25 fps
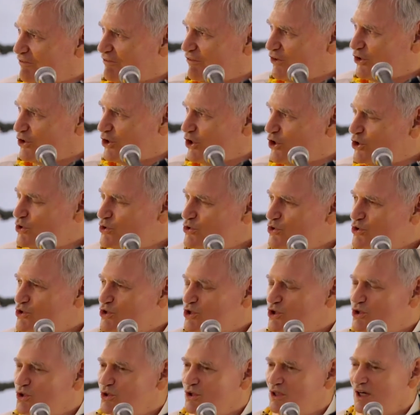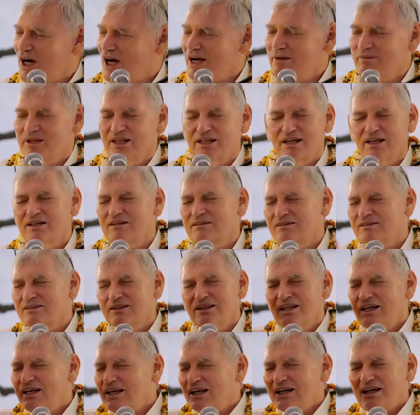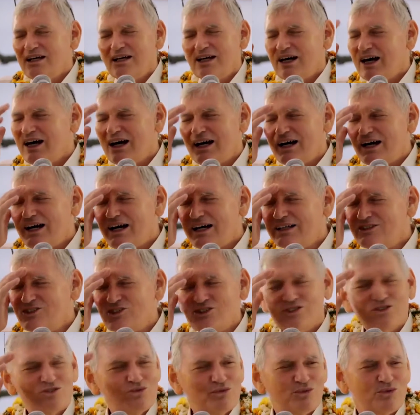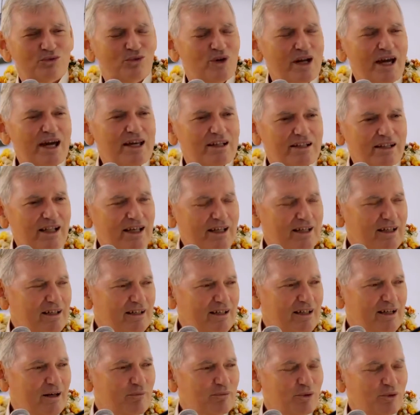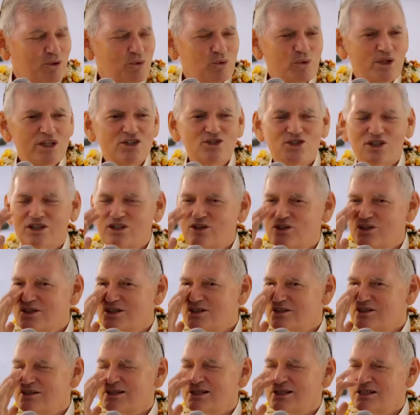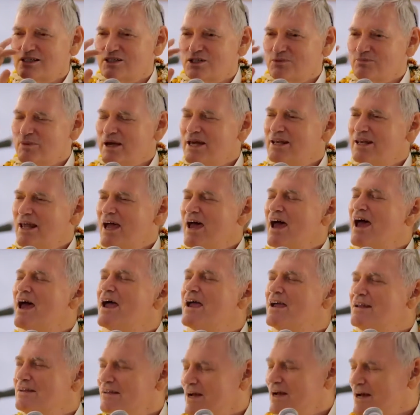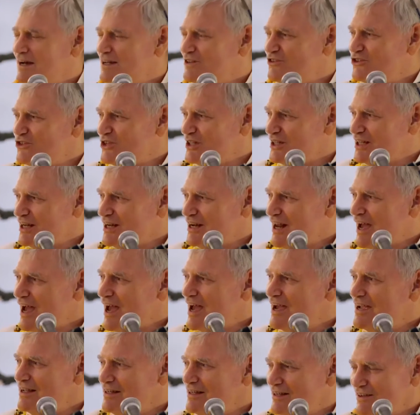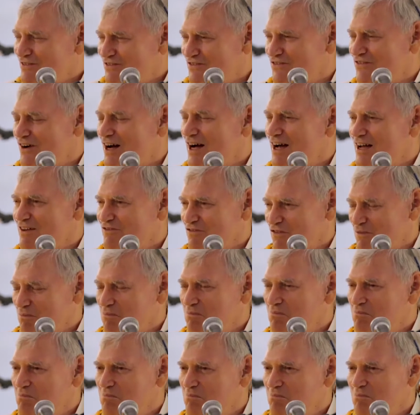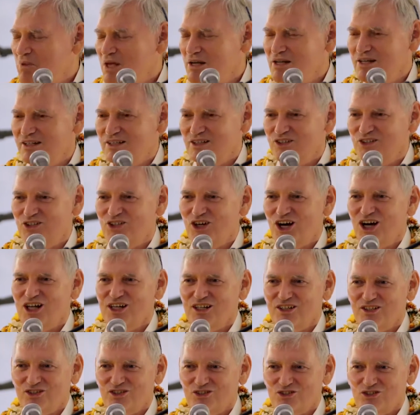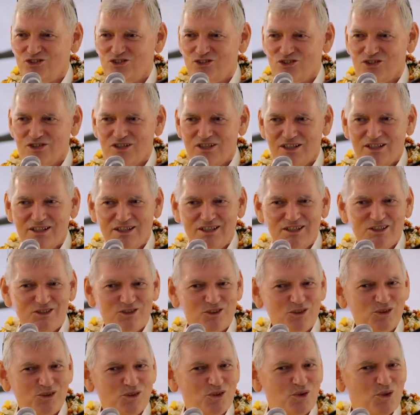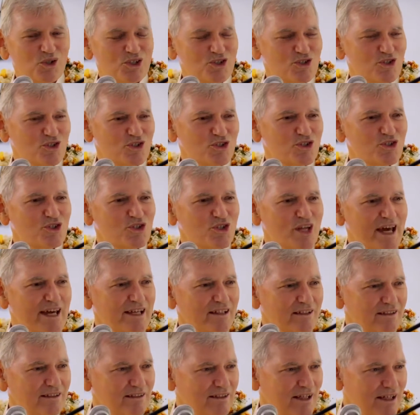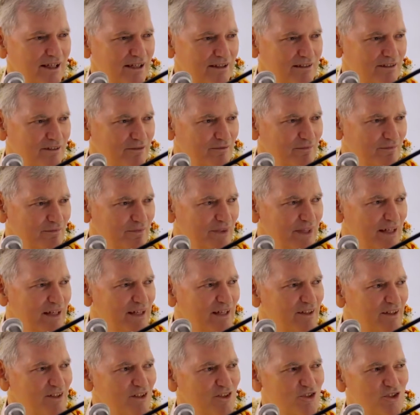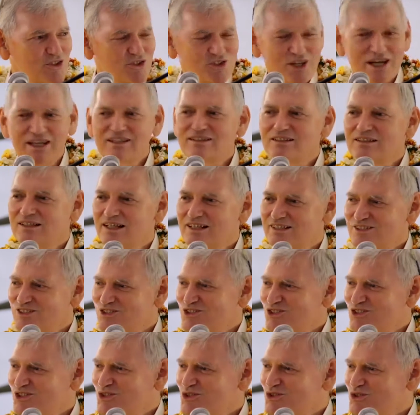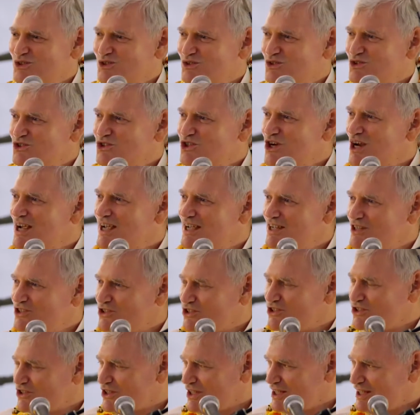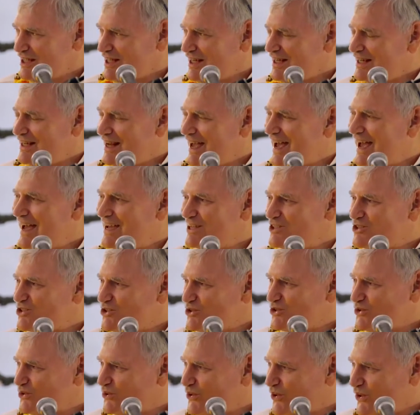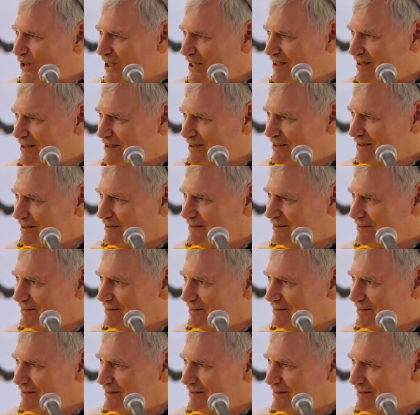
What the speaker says: For those who, I just read like a couple of weeks ago, they spent $885 million to launch a satellite. The satellite is going to chase an asteroid.